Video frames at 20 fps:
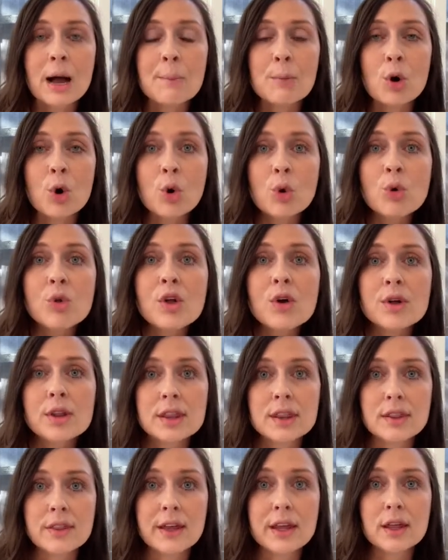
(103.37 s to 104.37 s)
All those
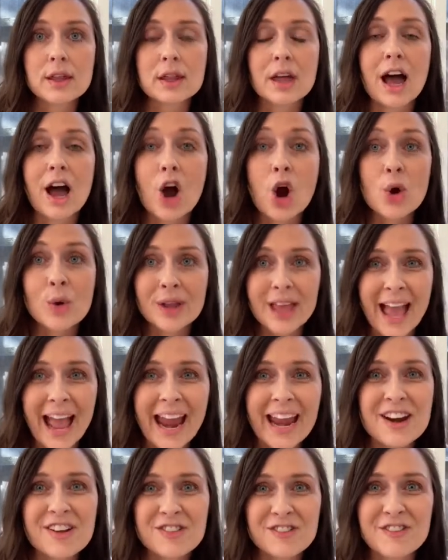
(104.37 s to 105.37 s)
things are
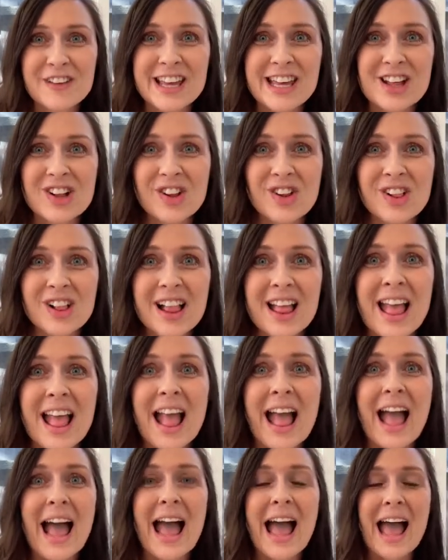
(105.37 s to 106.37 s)
okay to feel.
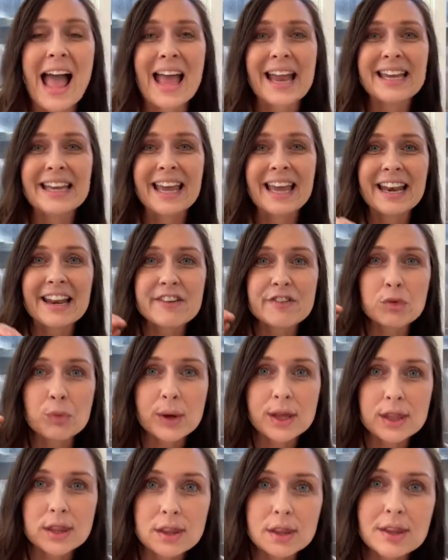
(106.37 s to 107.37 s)
And yet if
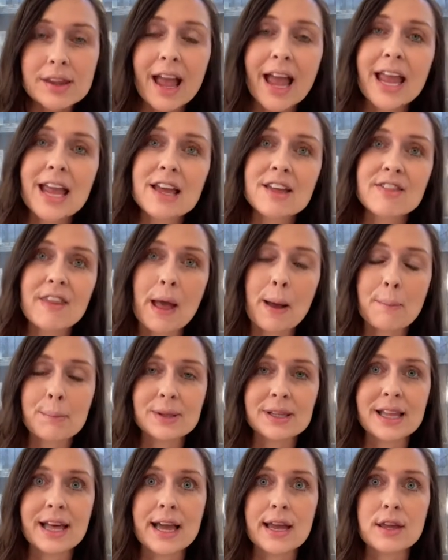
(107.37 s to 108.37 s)
we stay in that
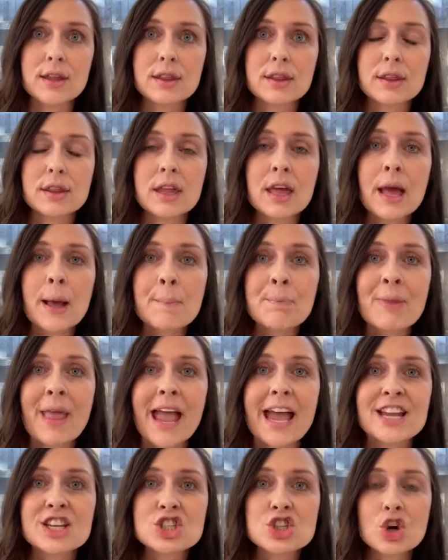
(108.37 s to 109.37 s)
place
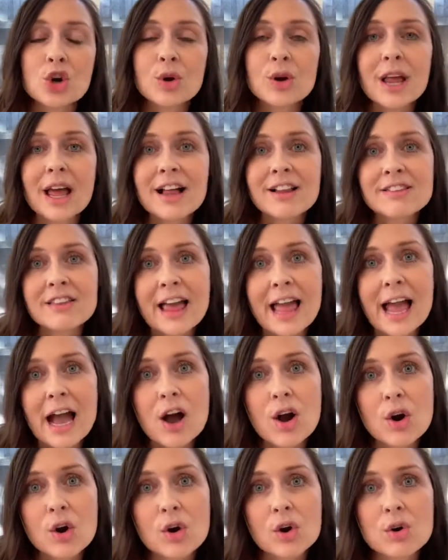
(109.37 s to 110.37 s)
and don't
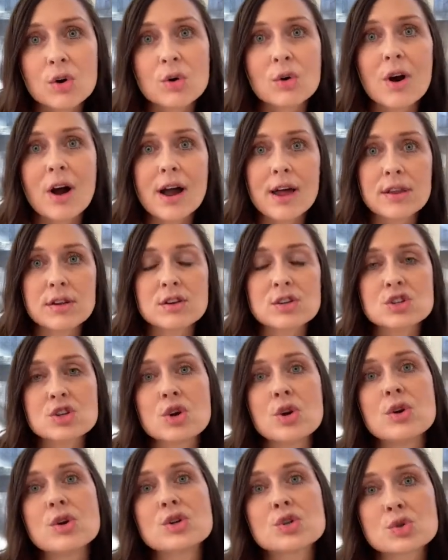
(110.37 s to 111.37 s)
allow Christ
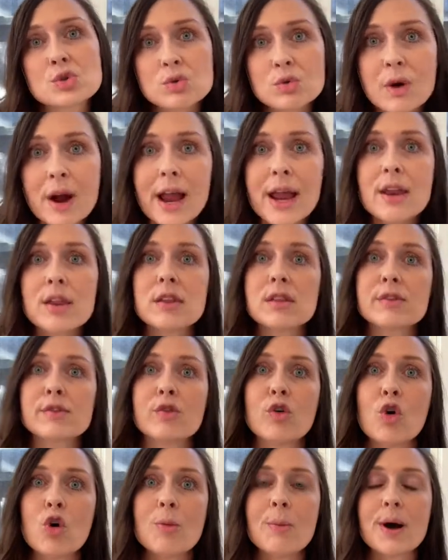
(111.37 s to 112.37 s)
to
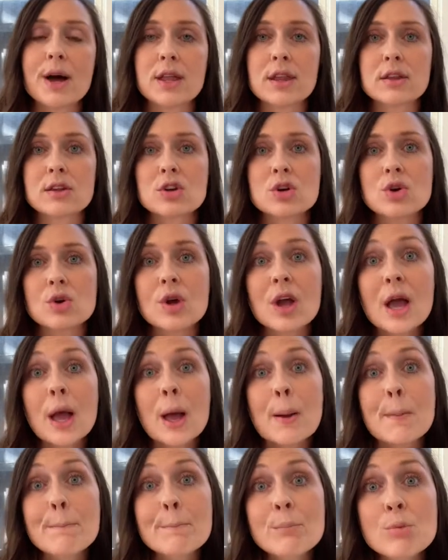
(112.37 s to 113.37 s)
transform us, to
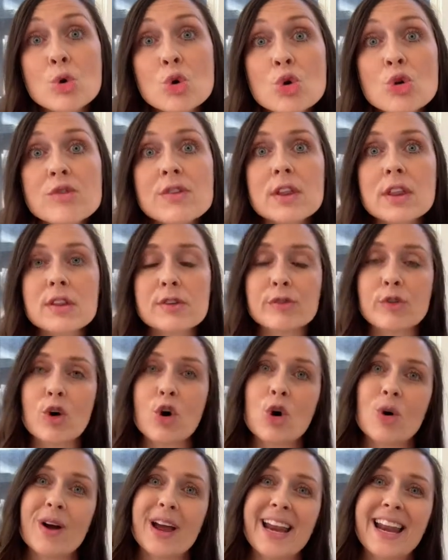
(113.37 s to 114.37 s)
move us
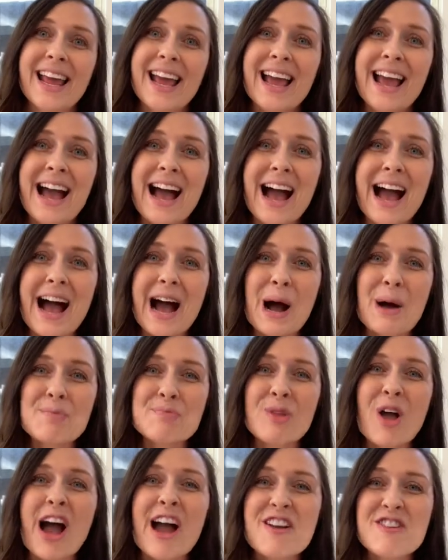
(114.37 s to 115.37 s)
forward,
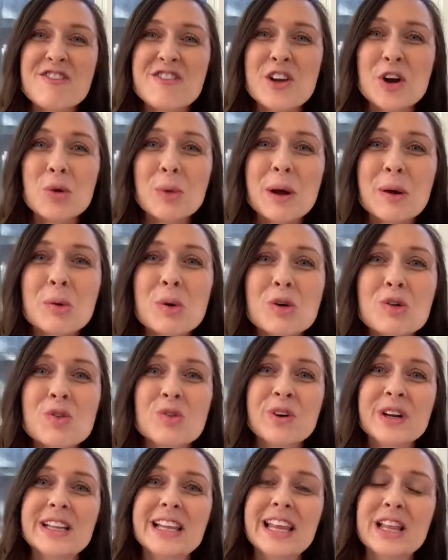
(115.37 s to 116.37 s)
I feel we will
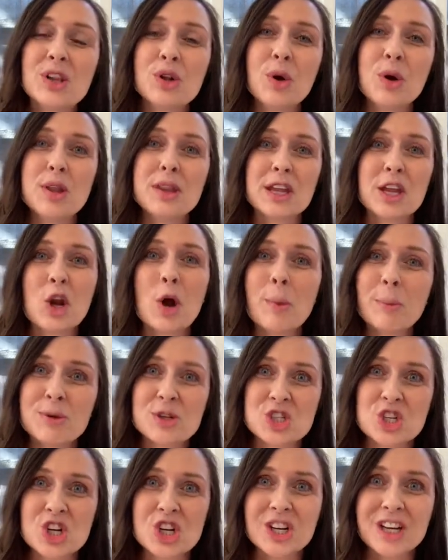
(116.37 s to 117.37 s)
really lose an
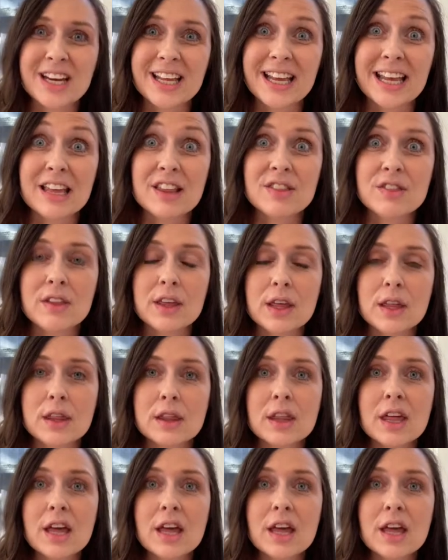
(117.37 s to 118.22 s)
opportunity in this